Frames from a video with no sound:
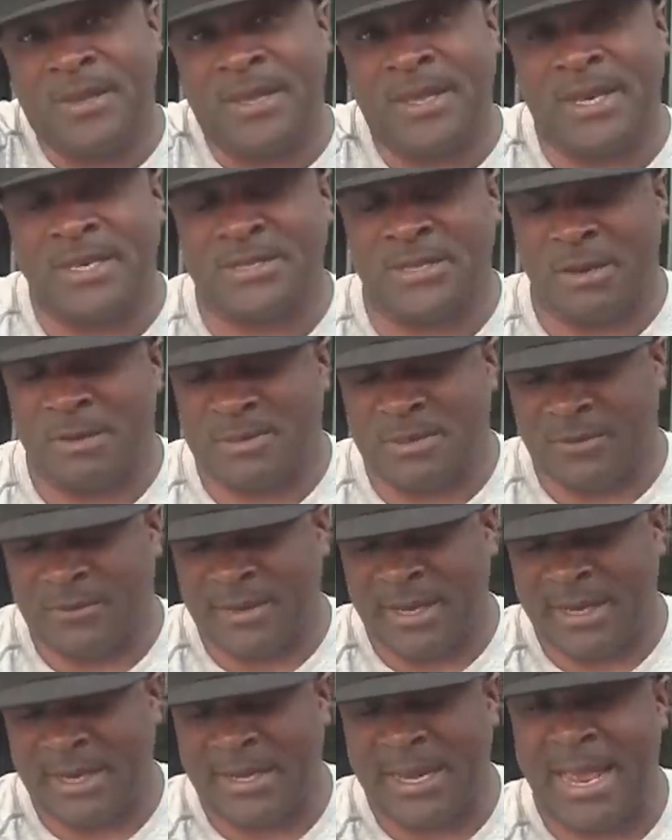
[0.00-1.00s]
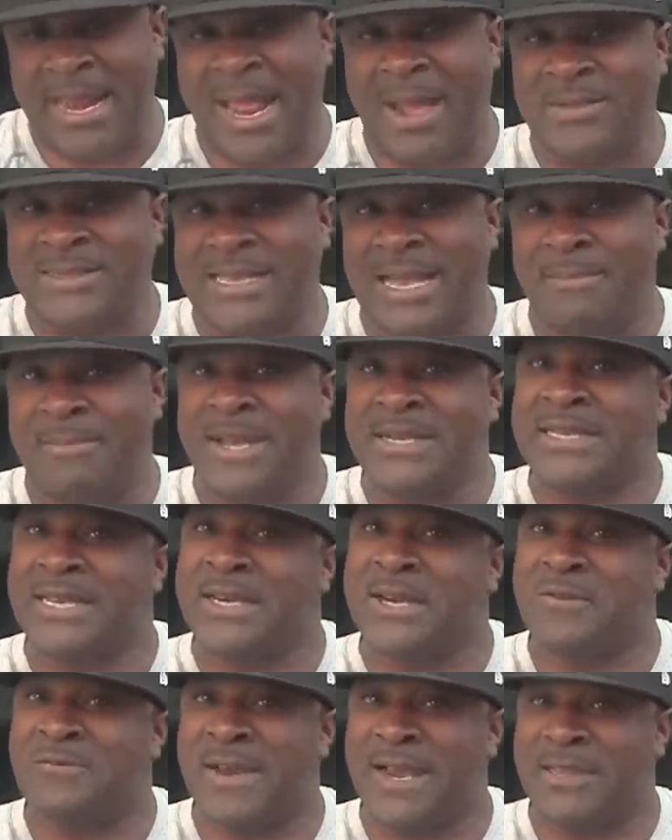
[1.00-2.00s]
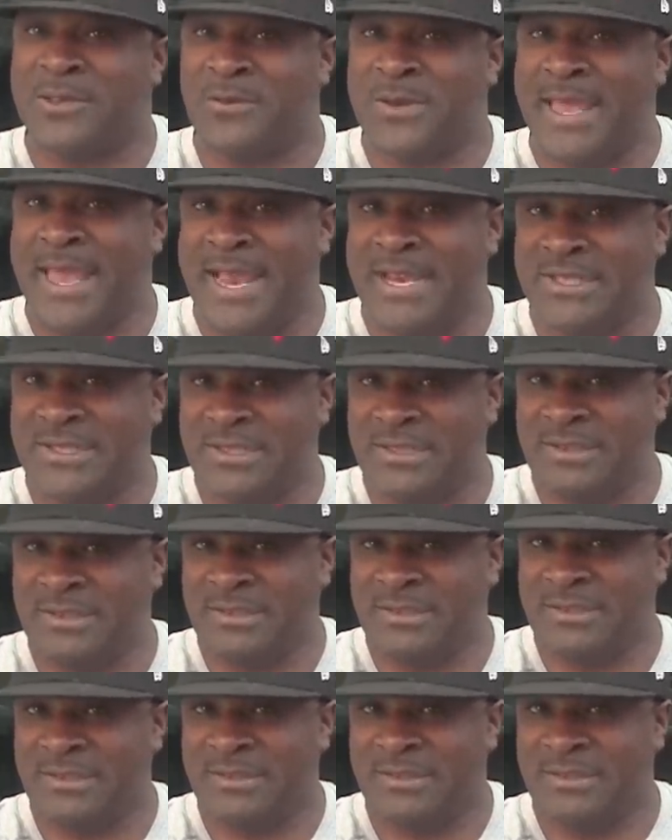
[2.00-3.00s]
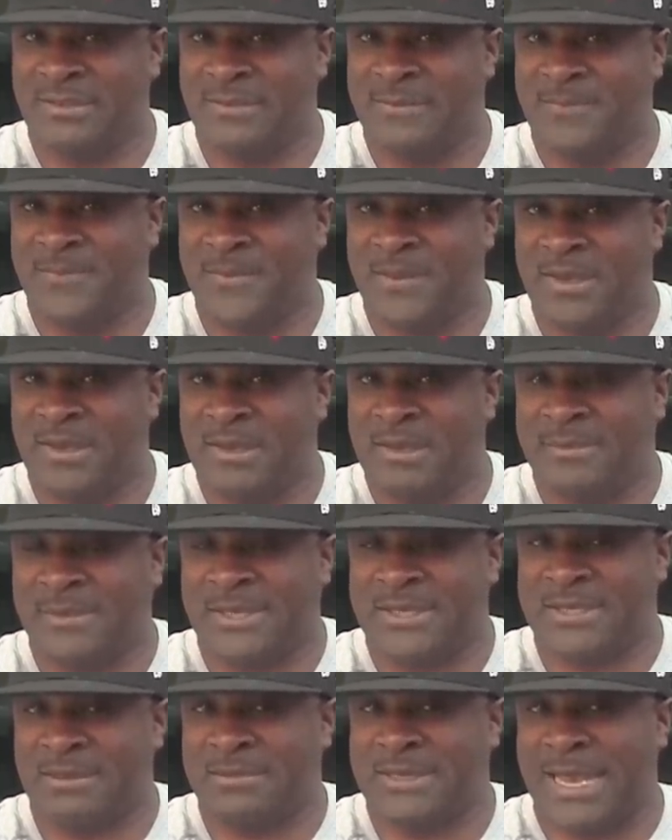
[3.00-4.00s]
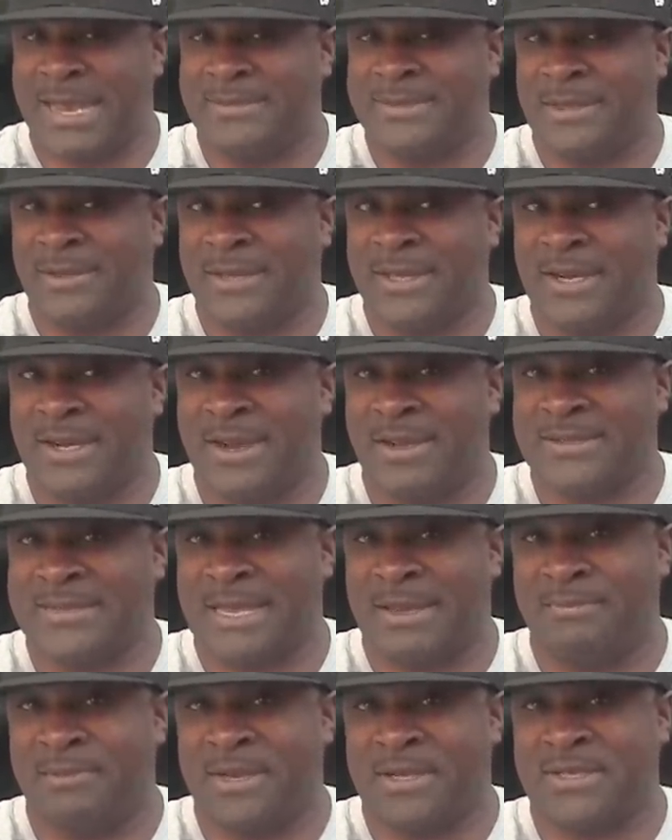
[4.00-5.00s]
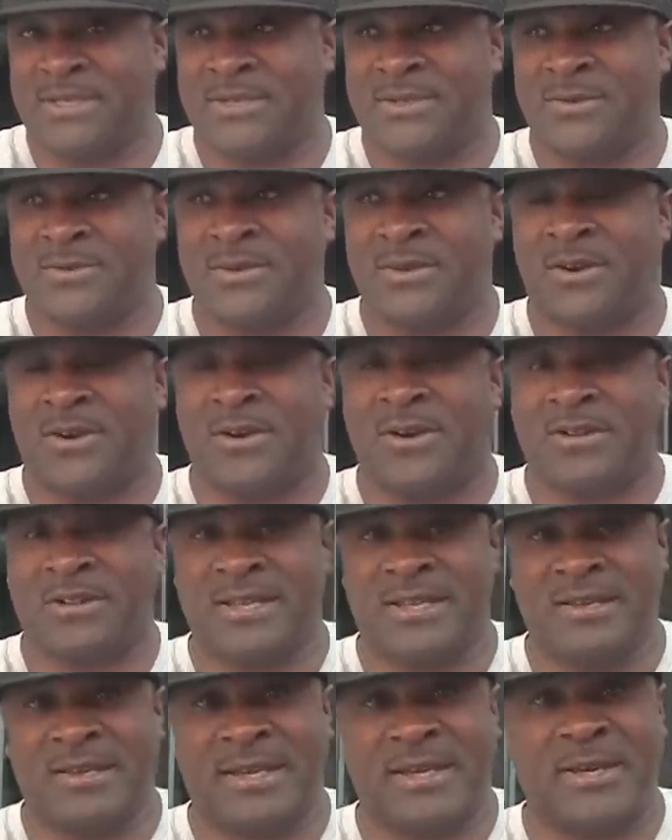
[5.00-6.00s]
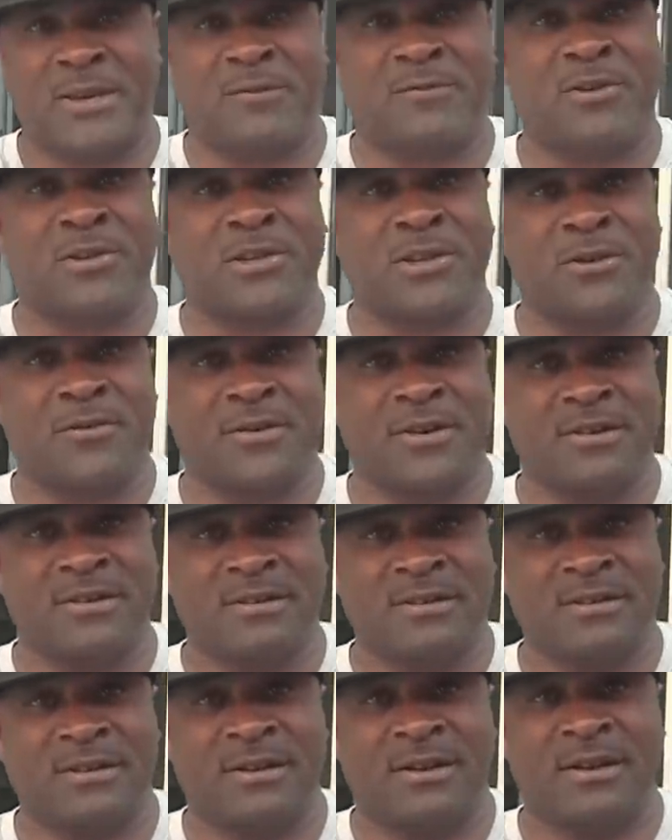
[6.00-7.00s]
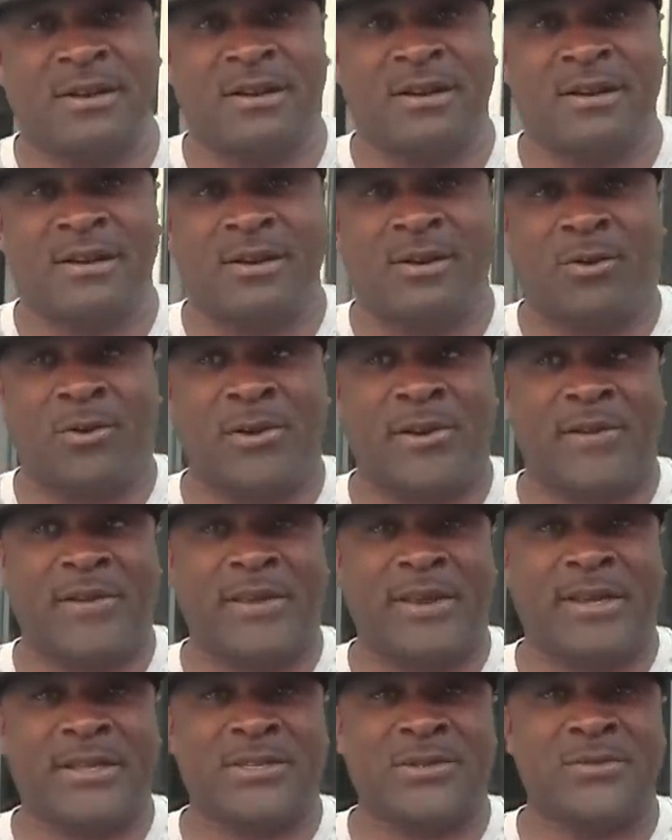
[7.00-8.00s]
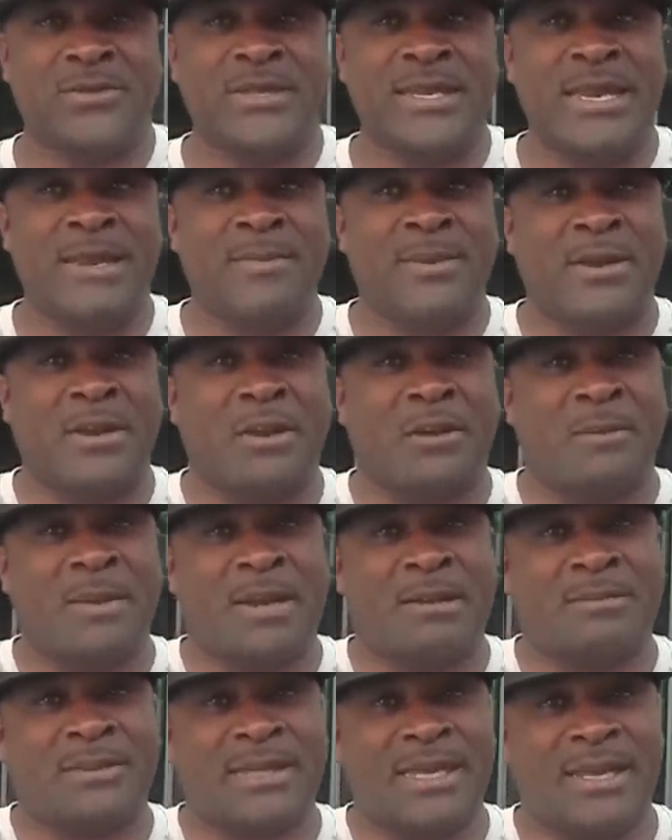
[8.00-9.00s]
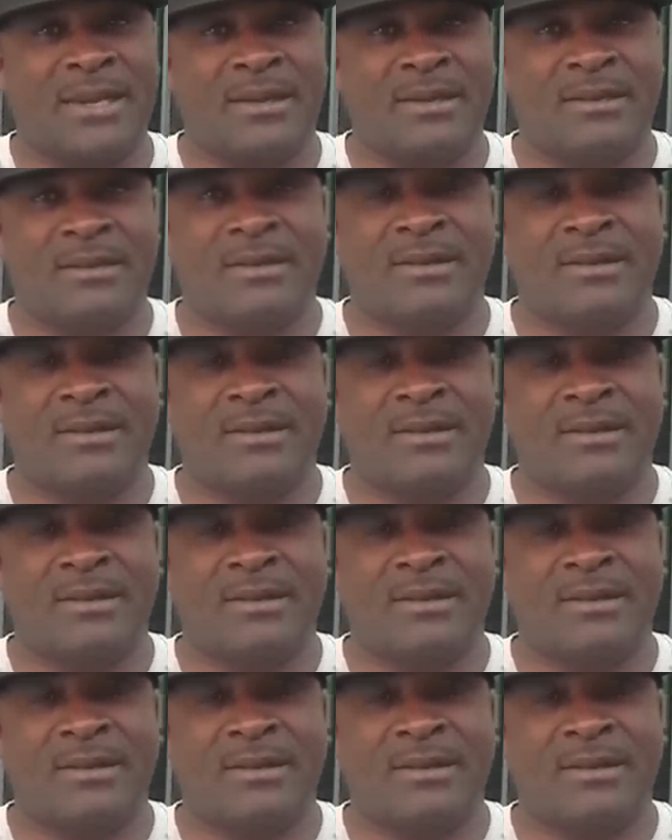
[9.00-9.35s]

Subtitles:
in the terms of hitting that outside pitch in the right location. Because sometimes they'll hit an outside pitch too early and they'll roll over, or they'll hit it too deep and it'll make them late.